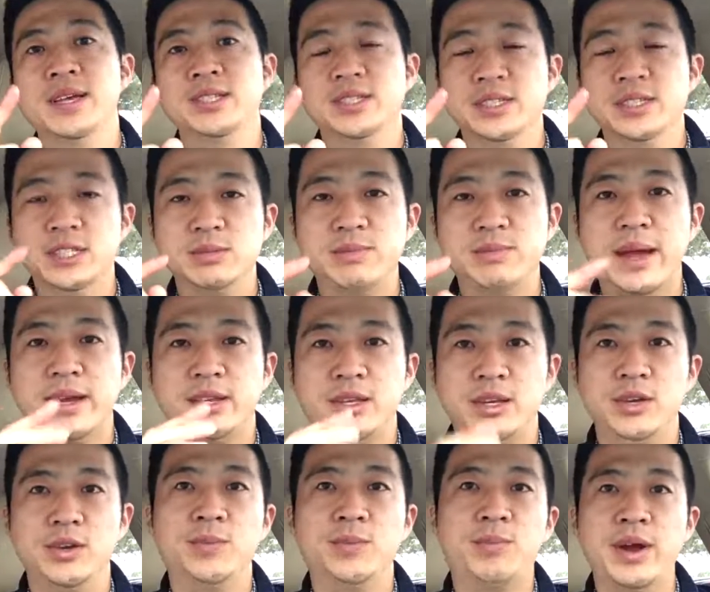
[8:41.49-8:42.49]
So this is my
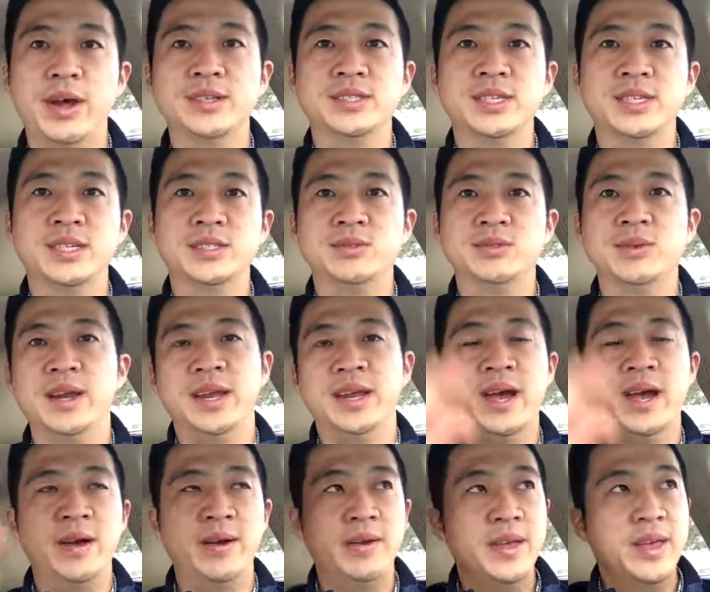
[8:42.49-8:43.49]
new process right
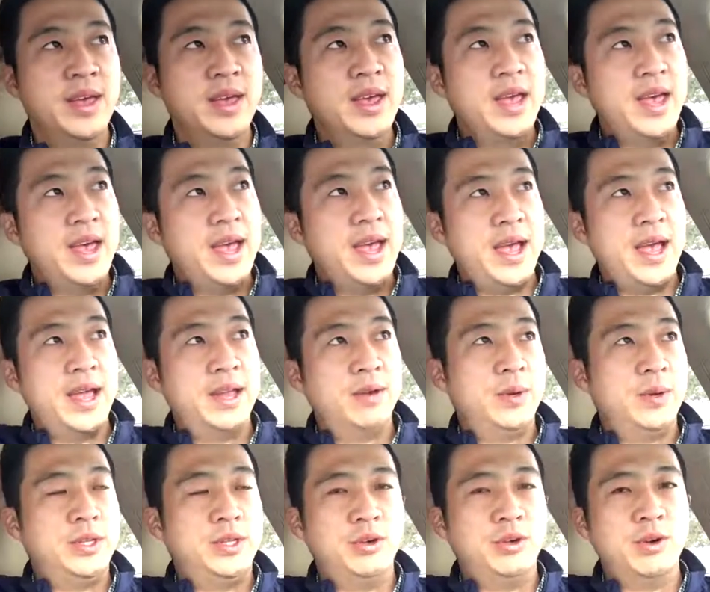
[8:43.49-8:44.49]
now,
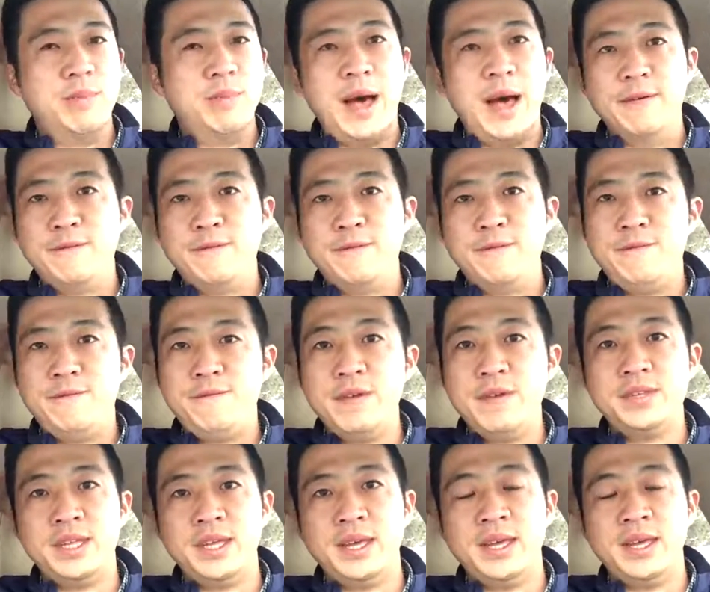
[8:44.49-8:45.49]
and we do about
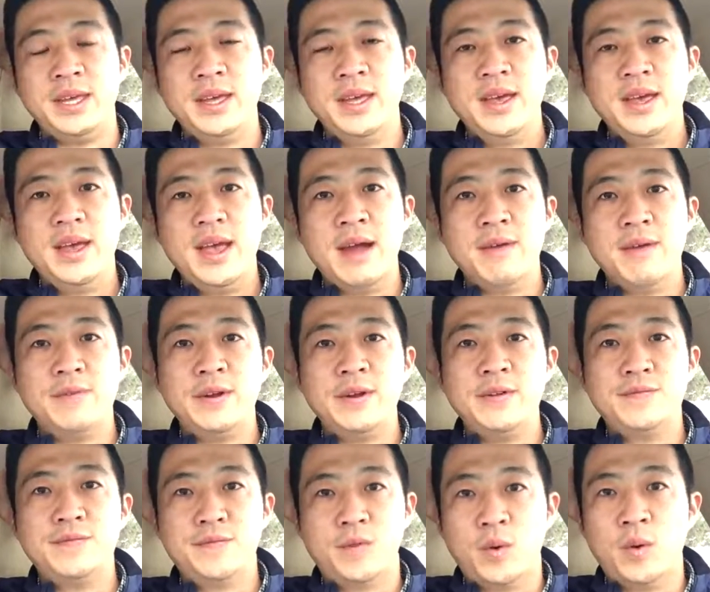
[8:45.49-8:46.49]
50
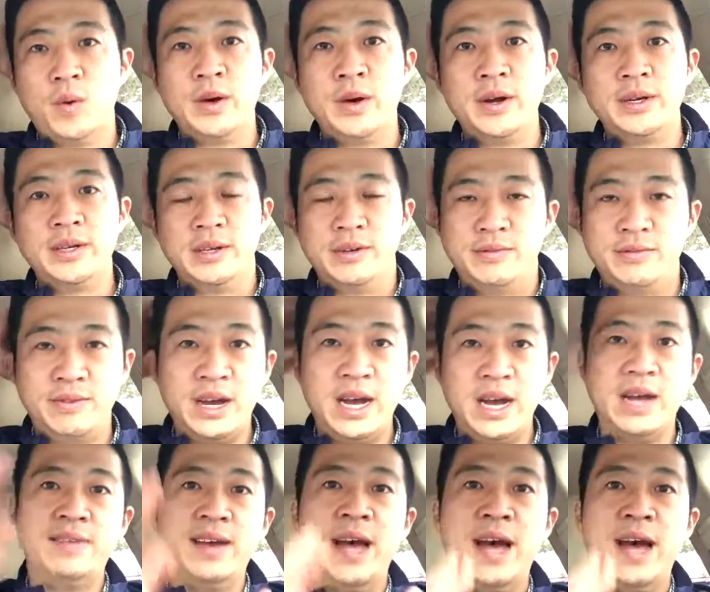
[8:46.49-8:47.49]
every 4 to
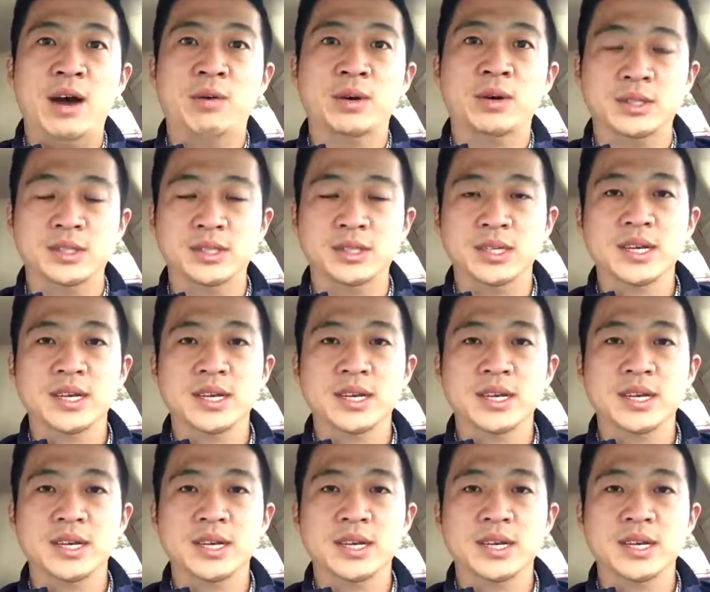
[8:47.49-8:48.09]
5 hours.